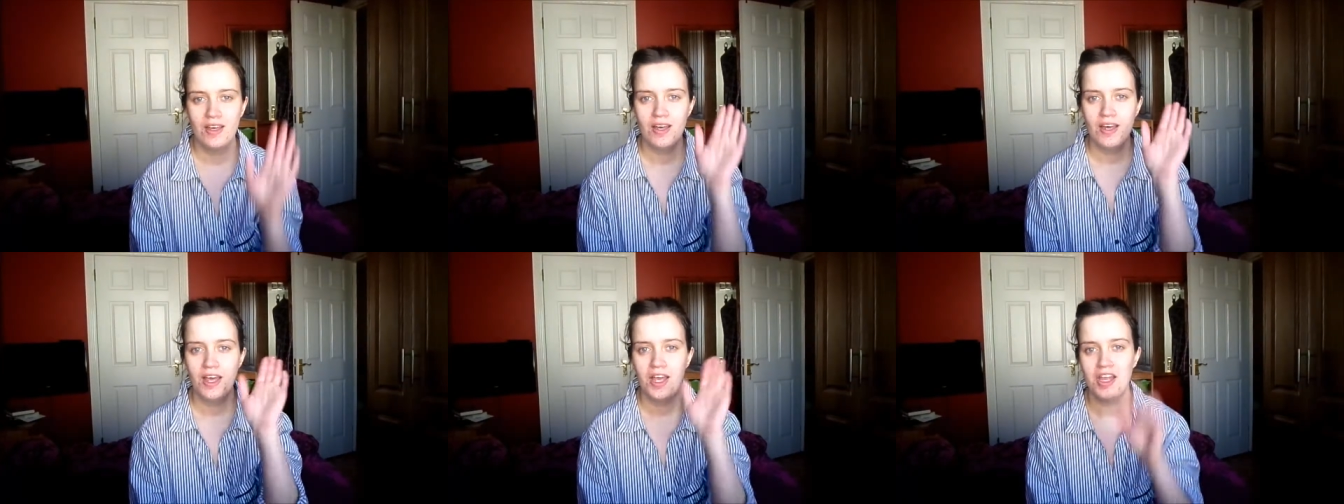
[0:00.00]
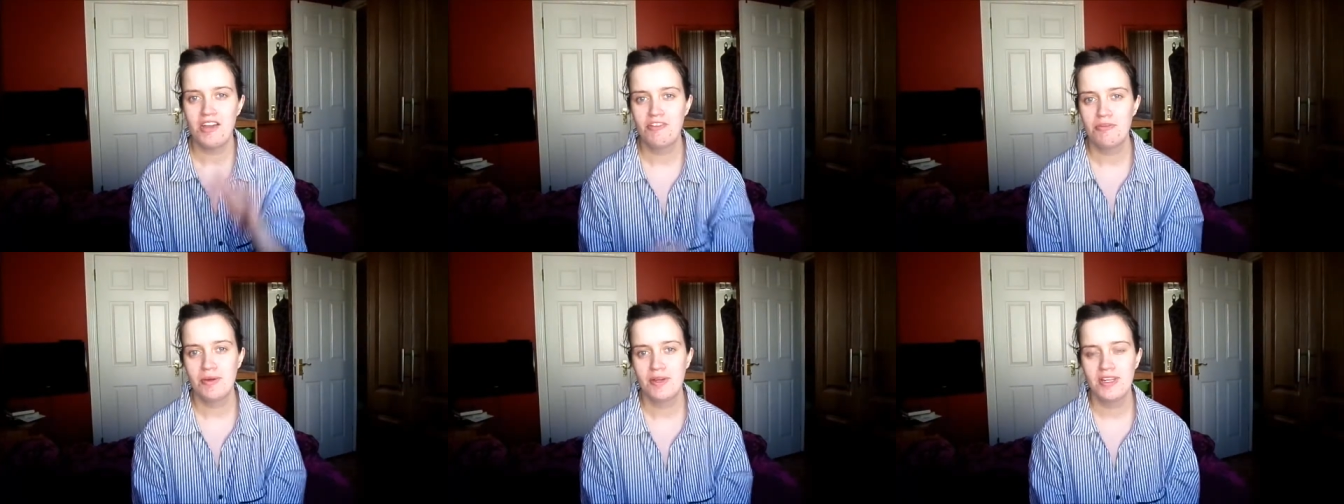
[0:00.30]
Hi
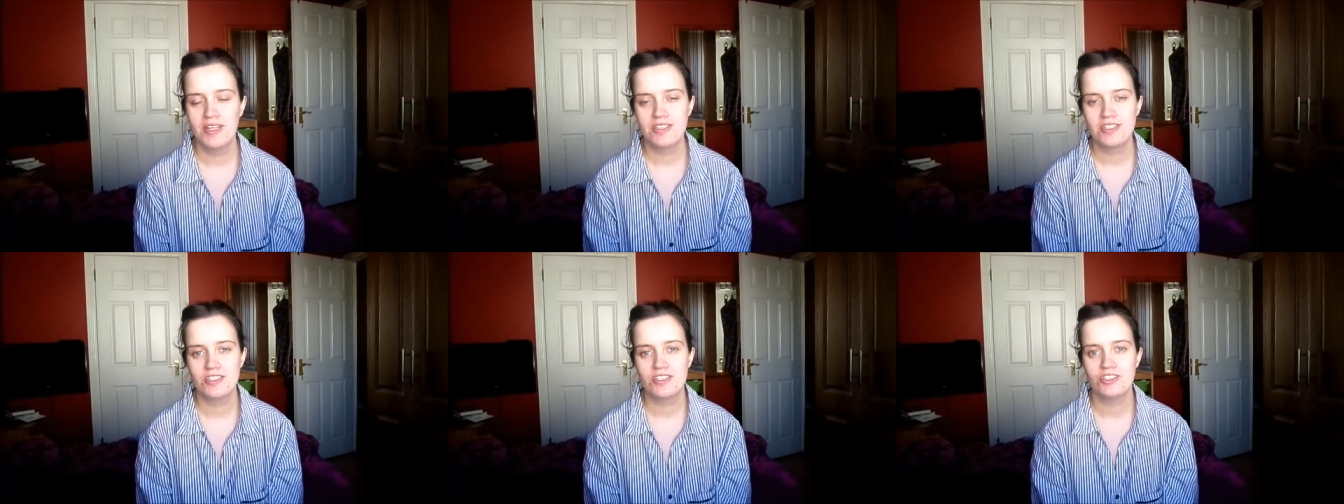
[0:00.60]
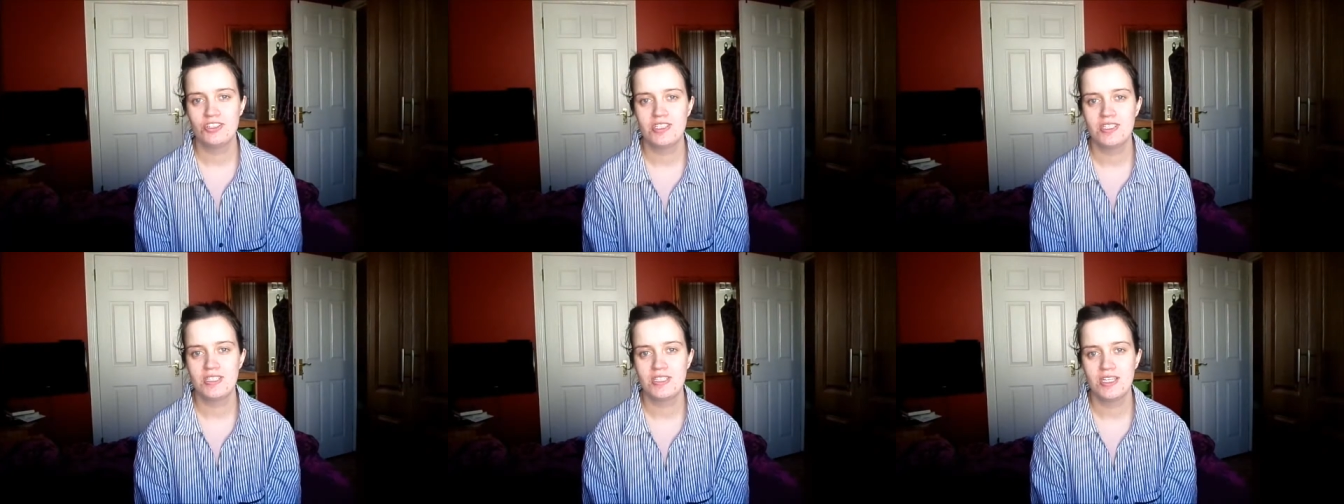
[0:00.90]
everybody, it's
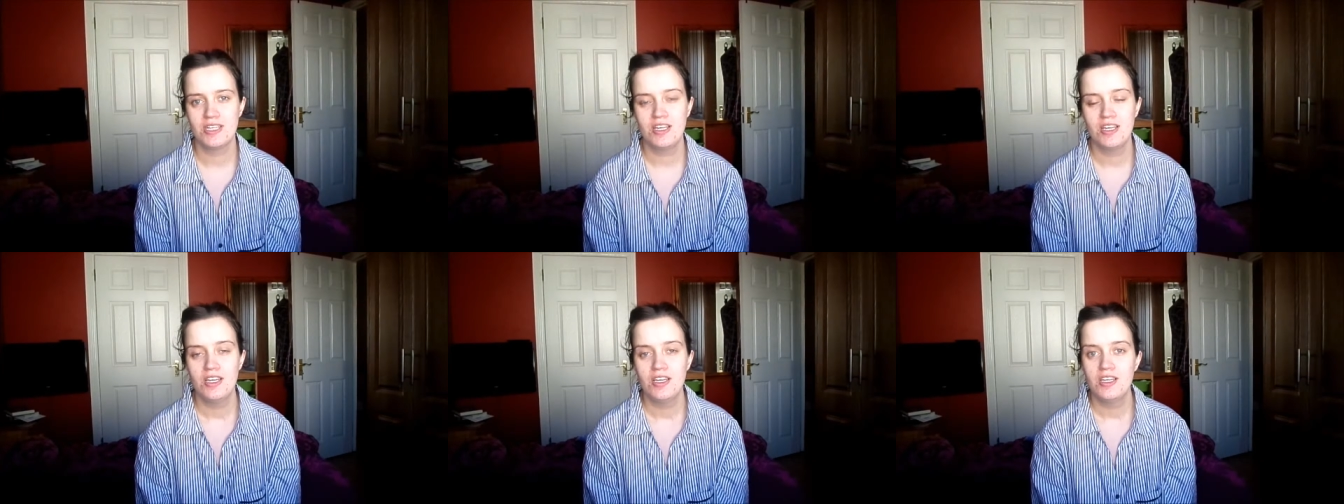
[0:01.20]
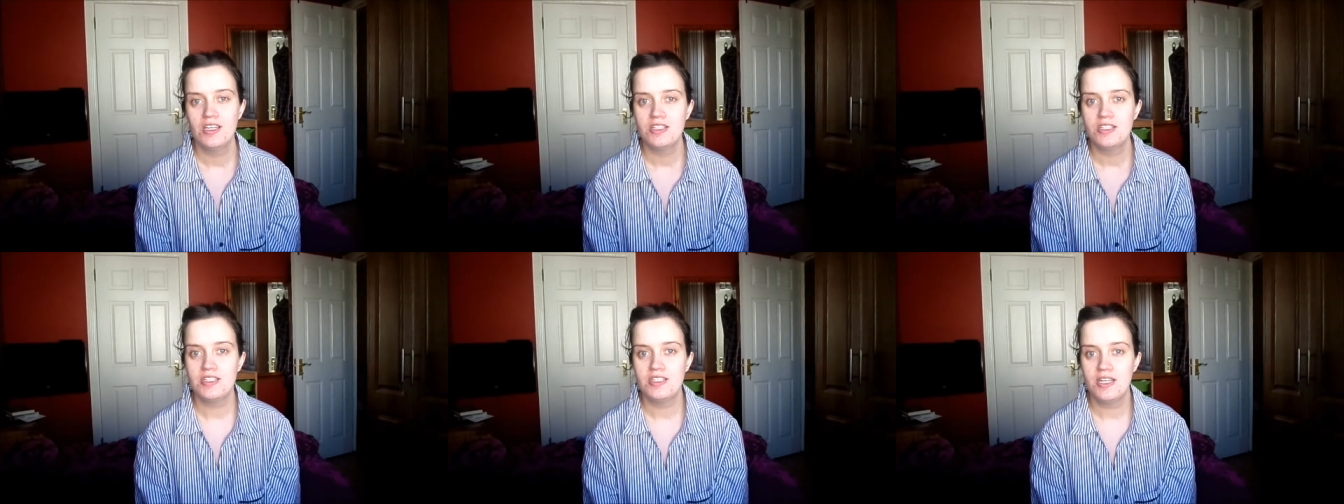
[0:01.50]
Teresa.
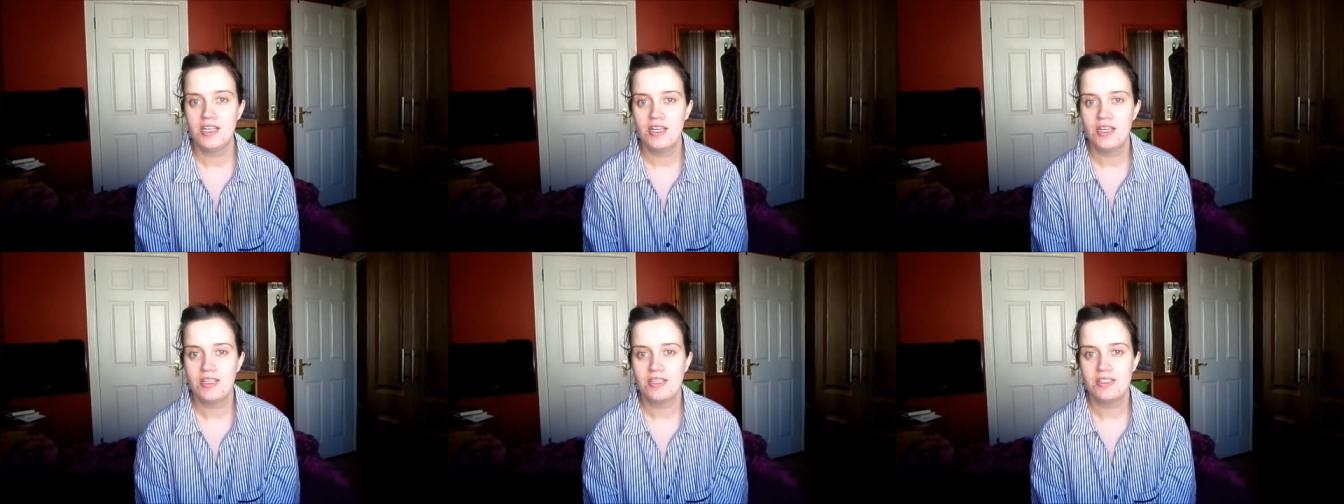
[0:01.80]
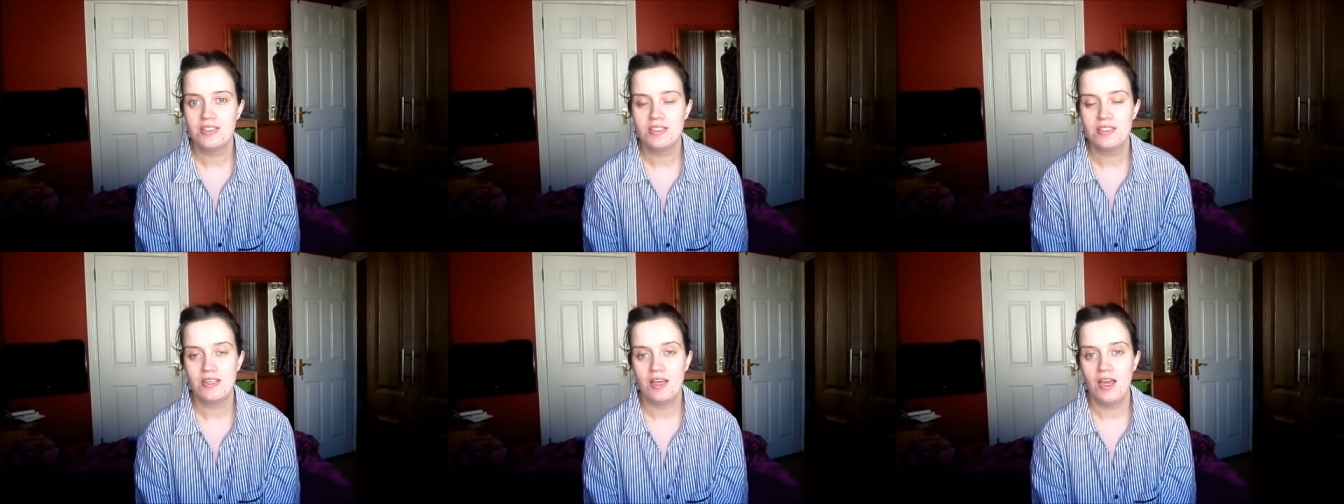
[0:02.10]
Today
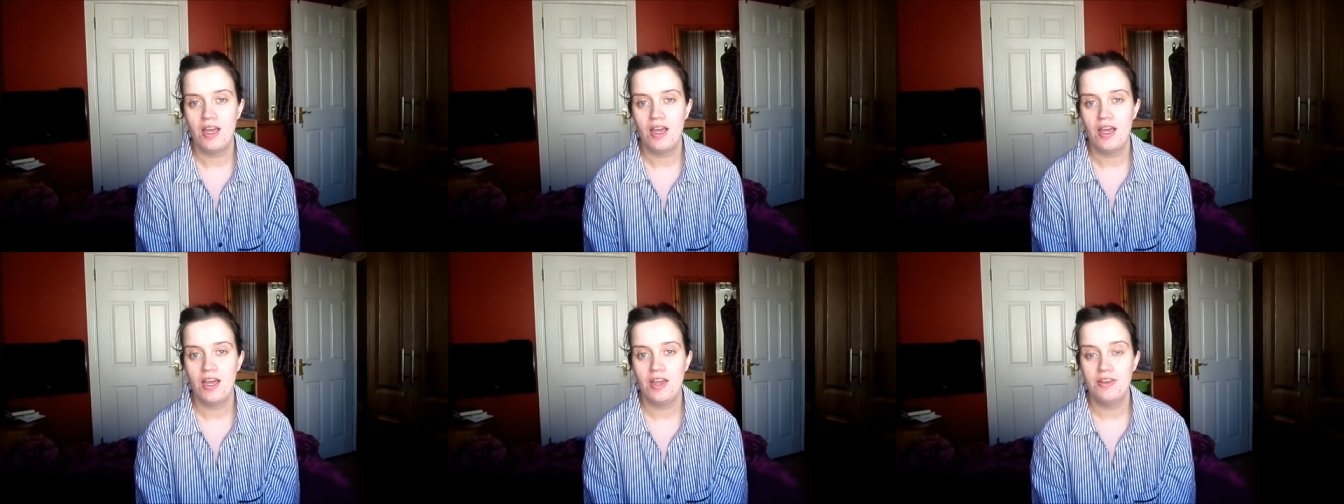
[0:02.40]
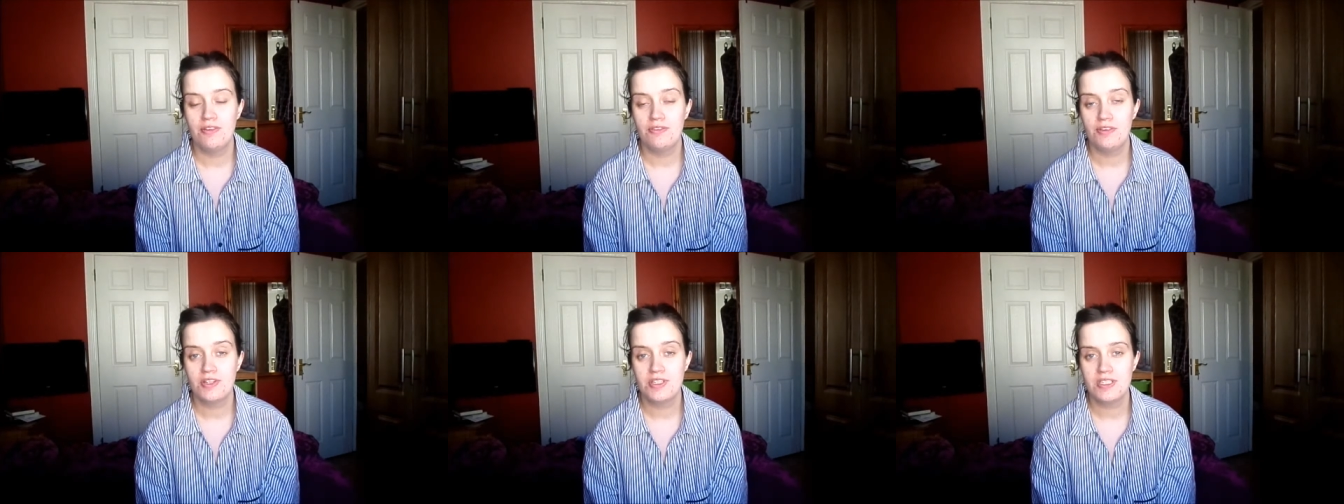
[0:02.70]
is the
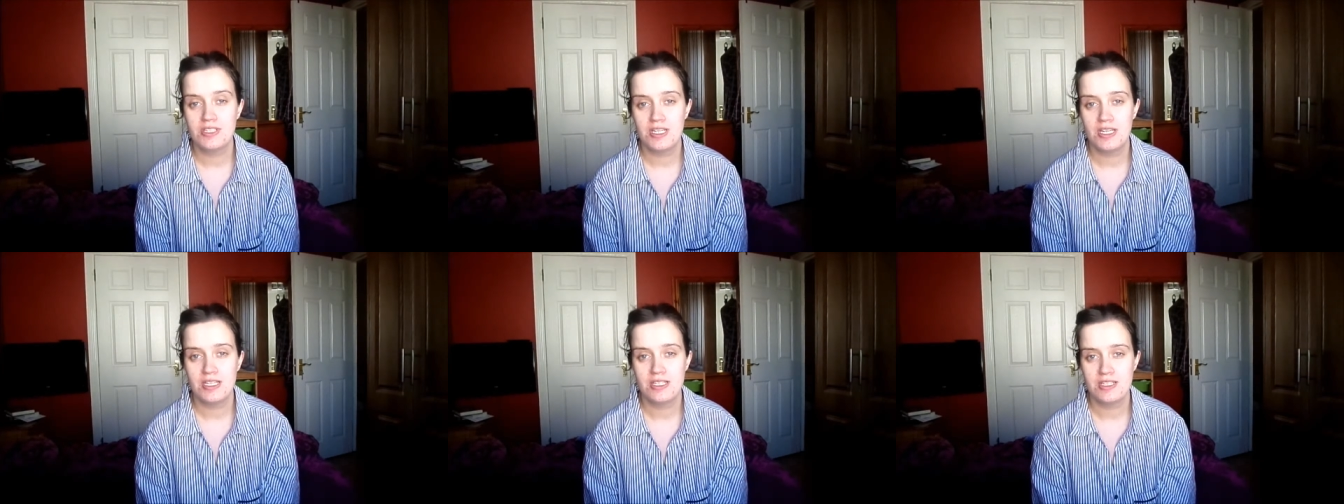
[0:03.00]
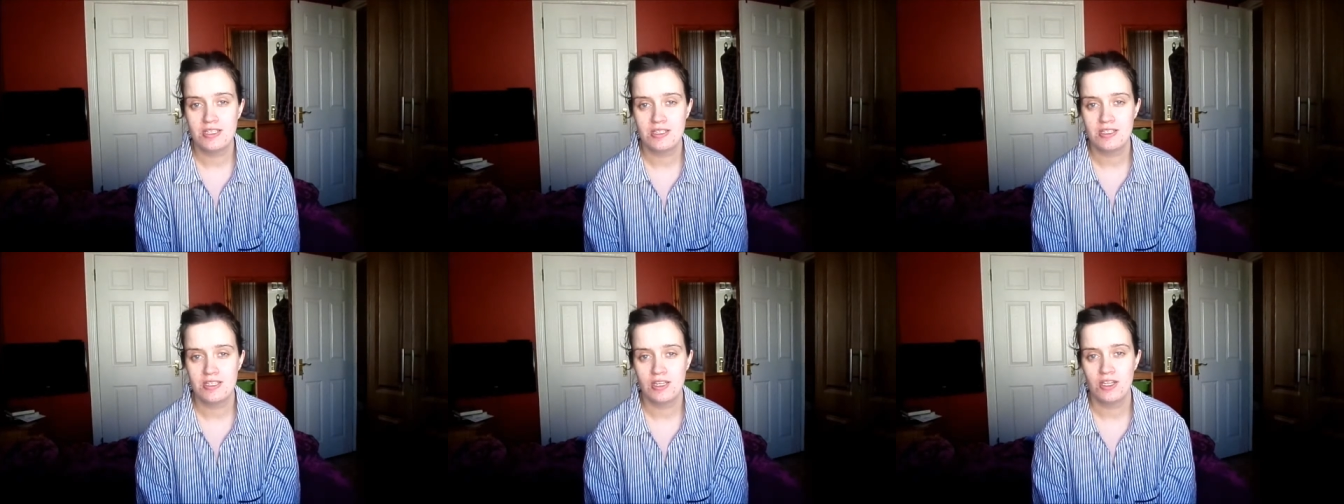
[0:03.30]
first day
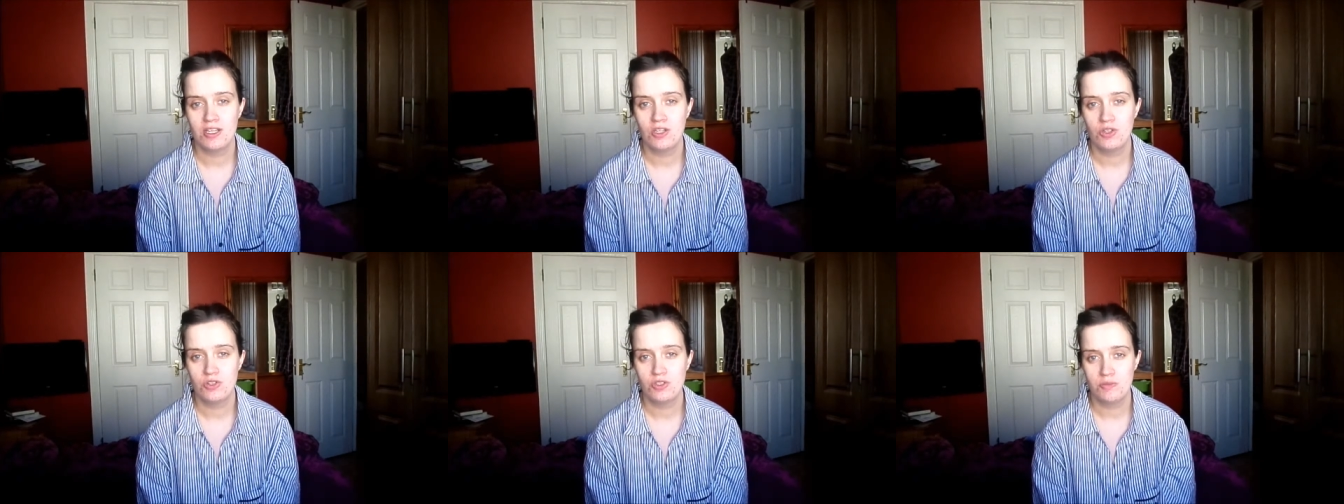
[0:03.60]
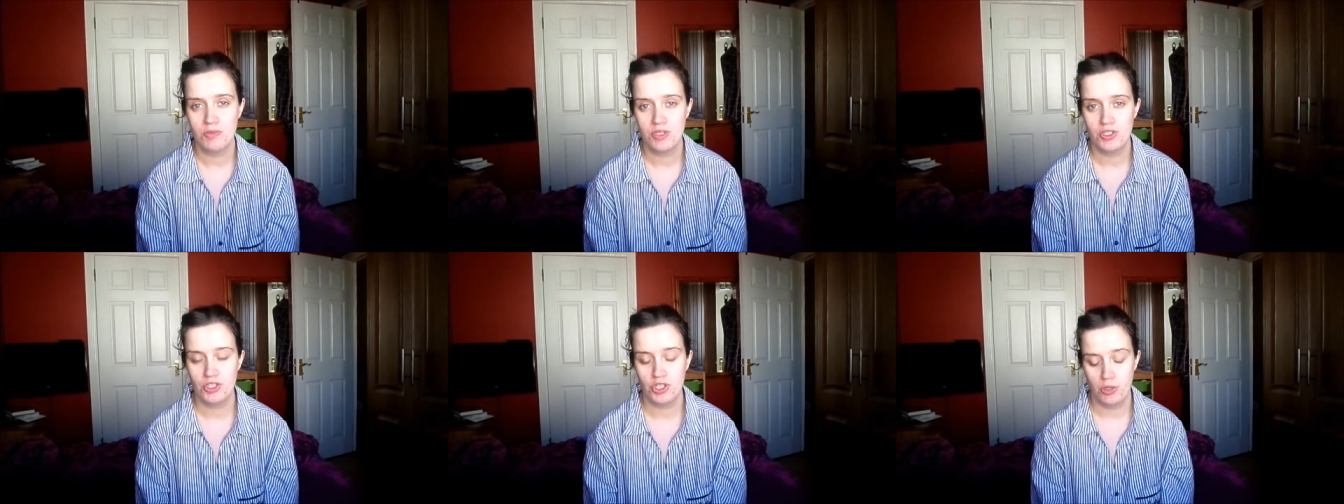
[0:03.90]
since I used
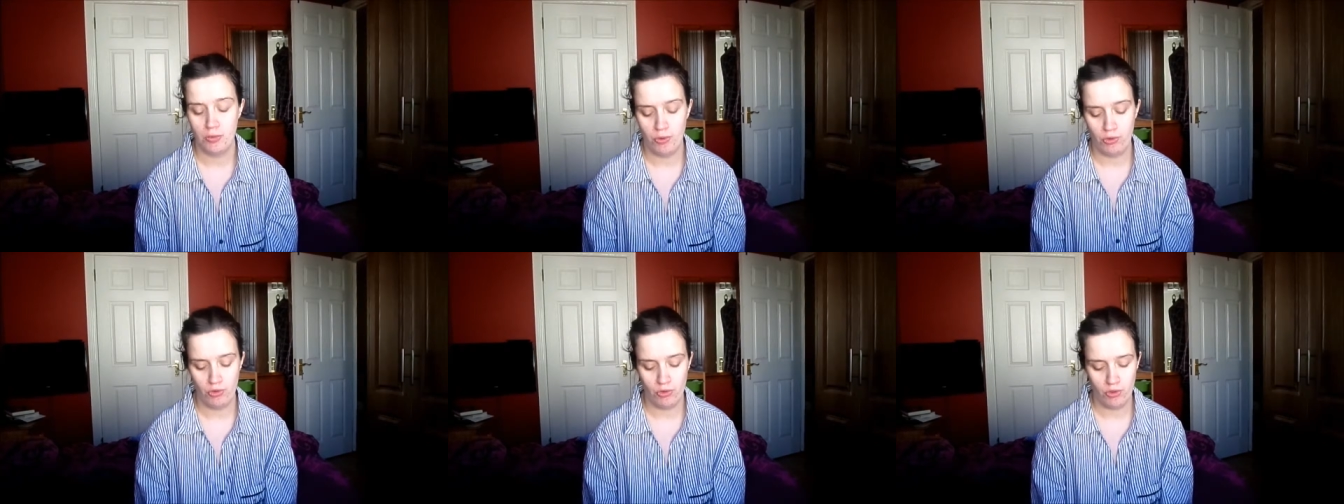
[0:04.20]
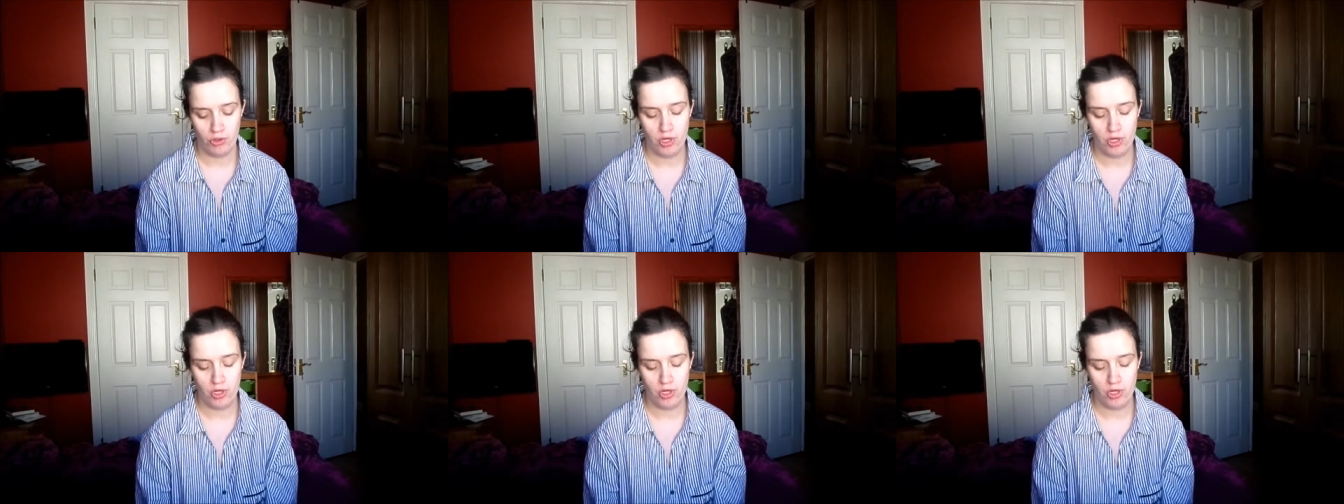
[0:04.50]
my Derma Roller.